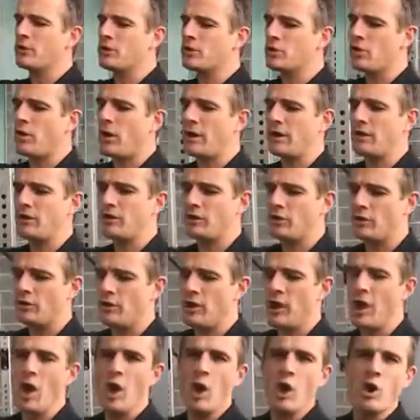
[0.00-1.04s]
but trying to do
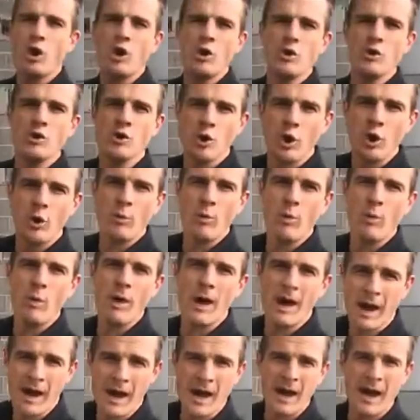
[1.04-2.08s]
normal
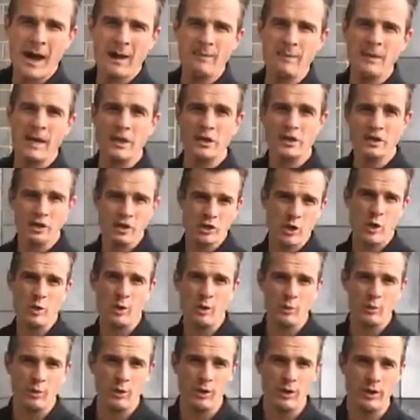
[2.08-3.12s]
arm and
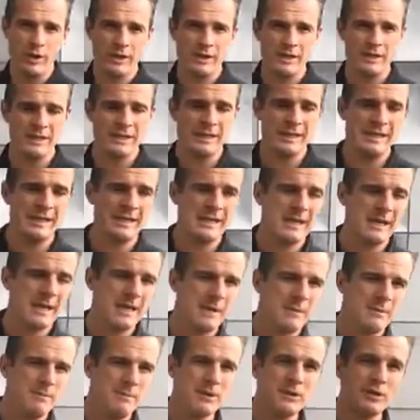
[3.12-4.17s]
shoulder work,
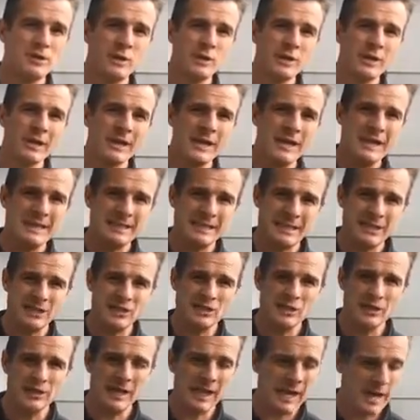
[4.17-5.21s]
but doing it
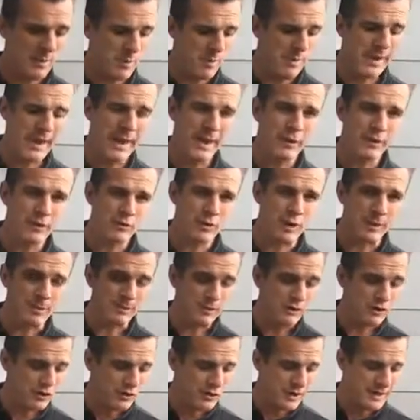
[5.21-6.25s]
eccentrically and without a grip.
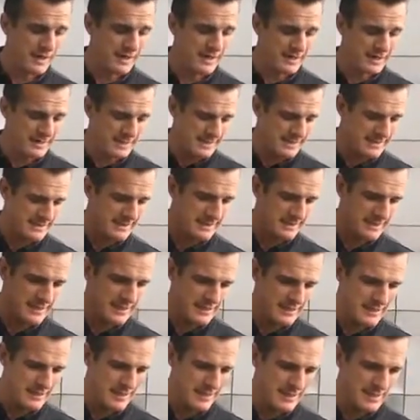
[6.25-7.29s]
The trick is
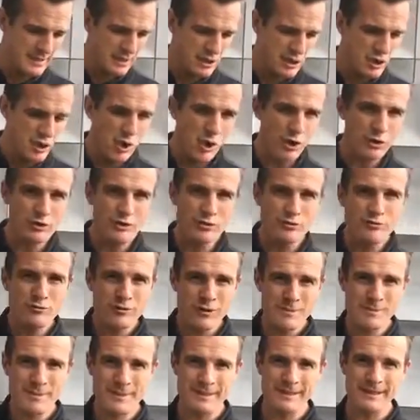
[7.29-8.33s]
not
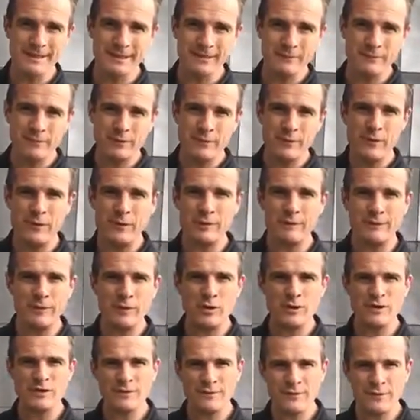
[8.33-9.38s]
gripping for your
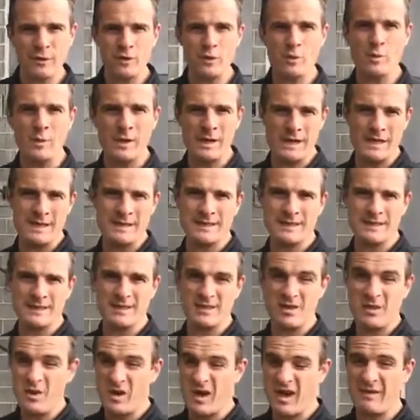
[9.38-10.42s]
first few
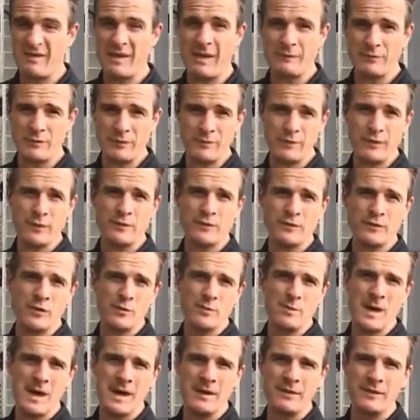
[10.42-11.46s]
weeks, even up to the first
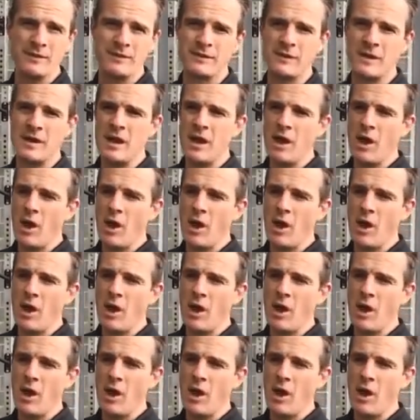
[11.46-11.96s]
few months